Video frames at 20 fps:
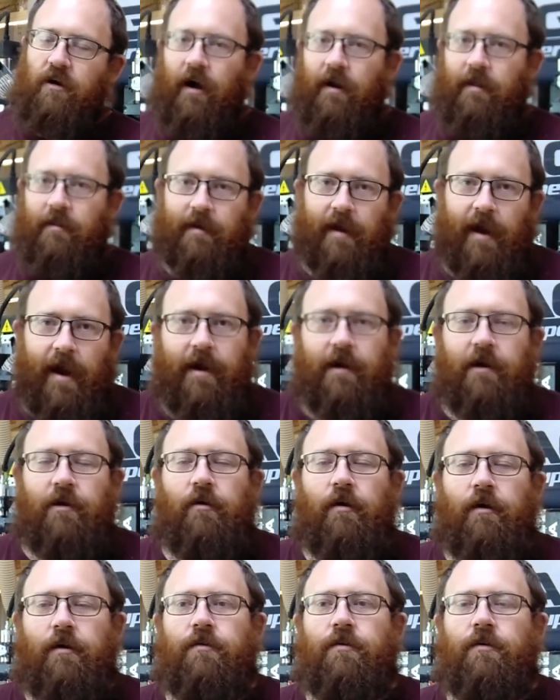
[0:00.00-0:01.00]
highly
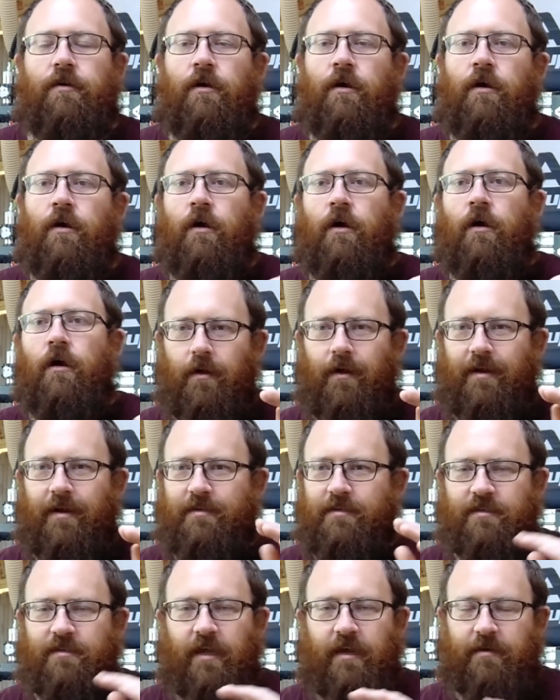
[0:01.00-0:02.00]
accurate. I
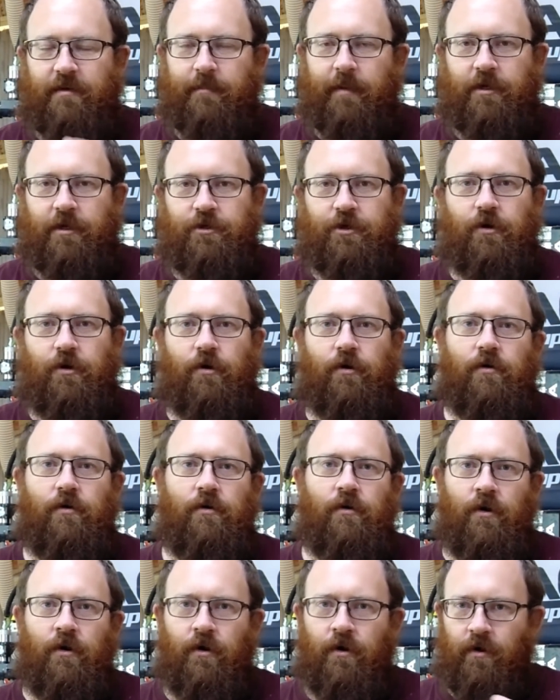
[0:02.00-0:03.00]
just like to make sure.
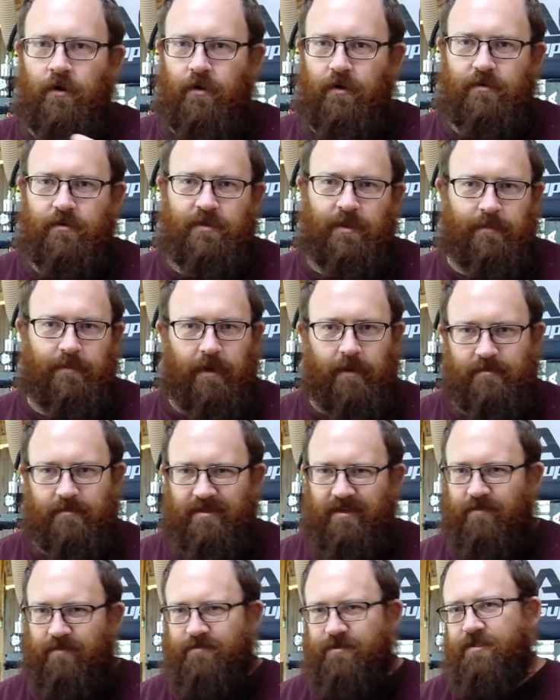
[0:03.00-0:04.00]
Sometimes
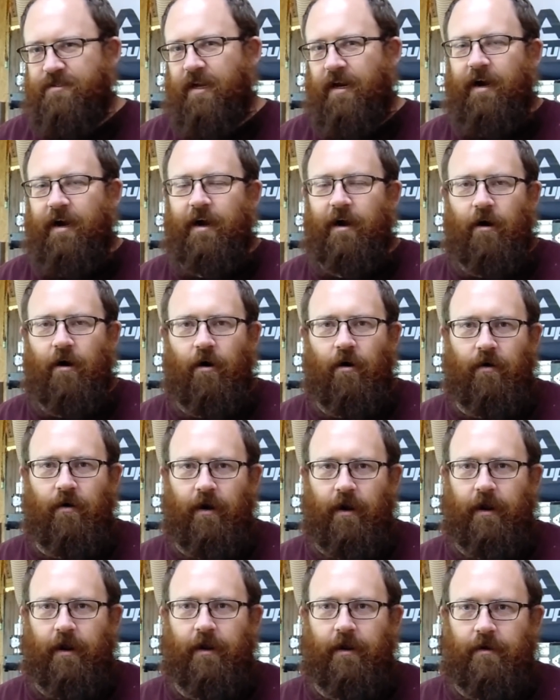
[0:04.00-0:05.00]
it's off just a hair,
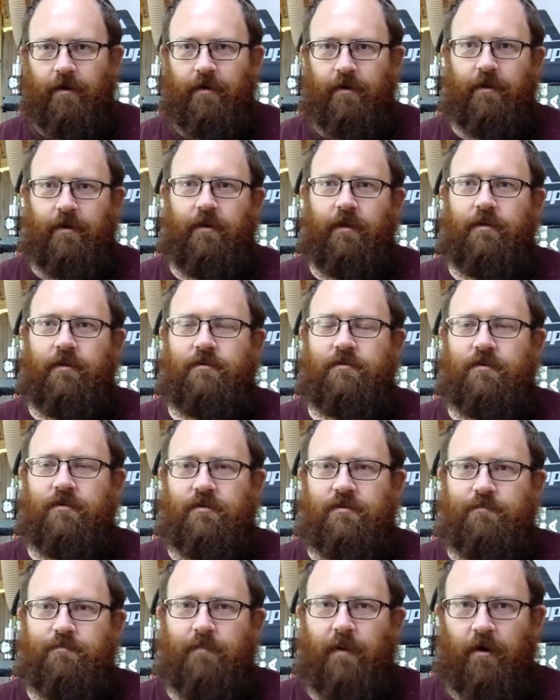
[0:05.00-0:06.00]
and it's
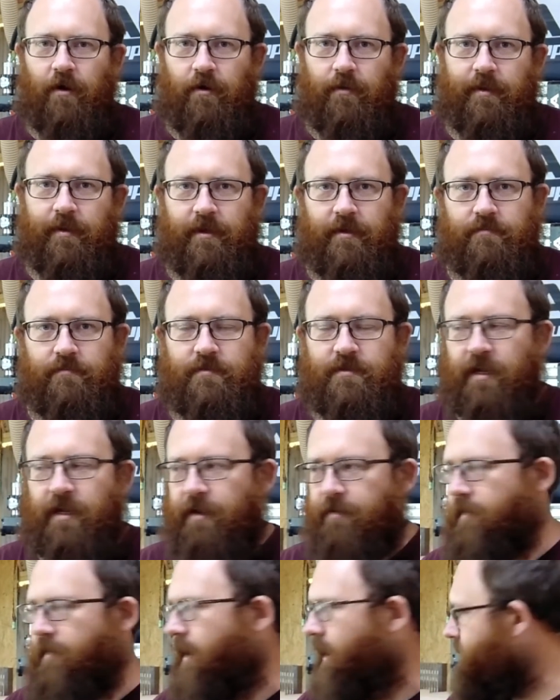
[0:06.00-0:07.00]
just better to be
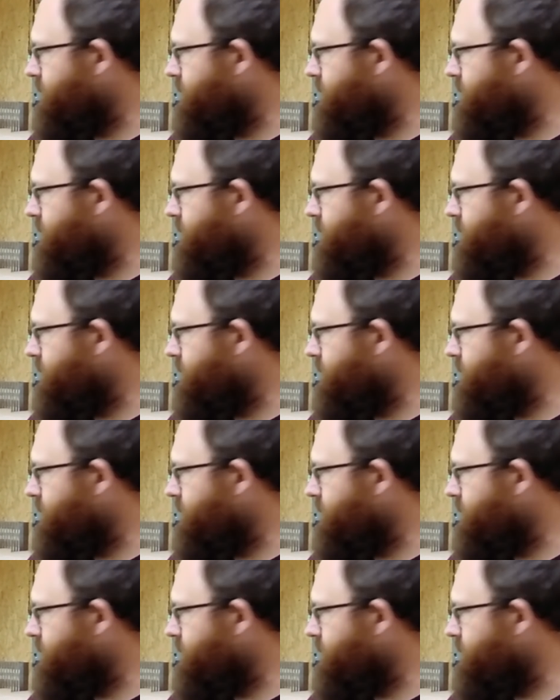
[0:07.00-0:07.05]
safe. And